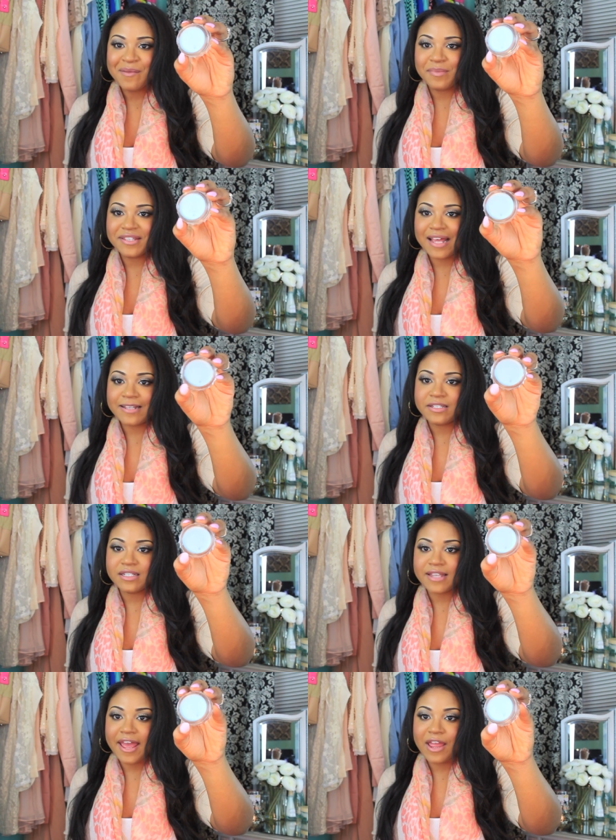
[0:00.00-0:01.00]
But that's
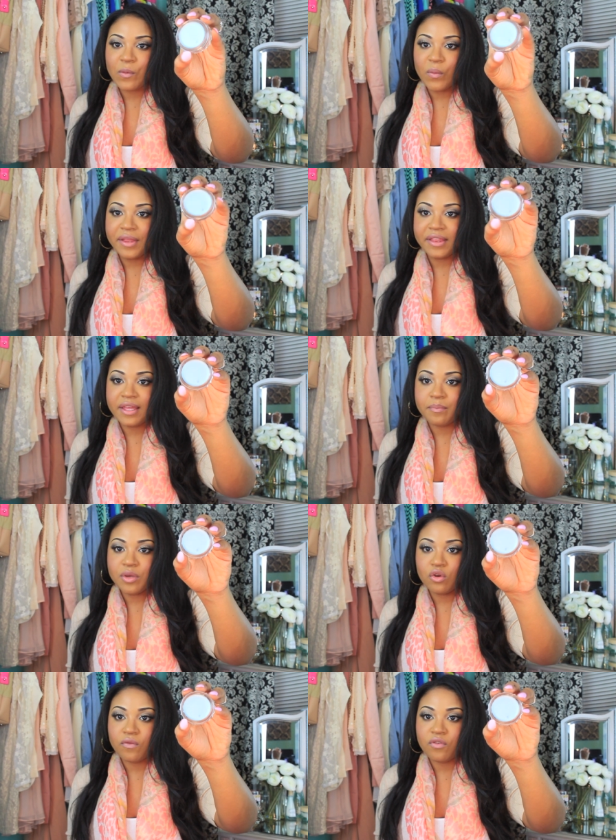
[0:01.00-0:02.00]
just a really
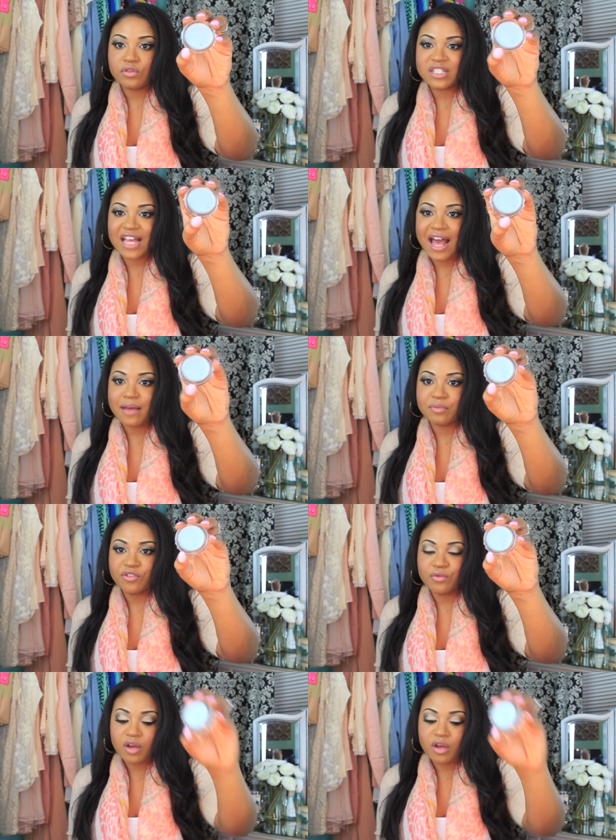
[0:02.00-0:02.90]
beautiful sky blue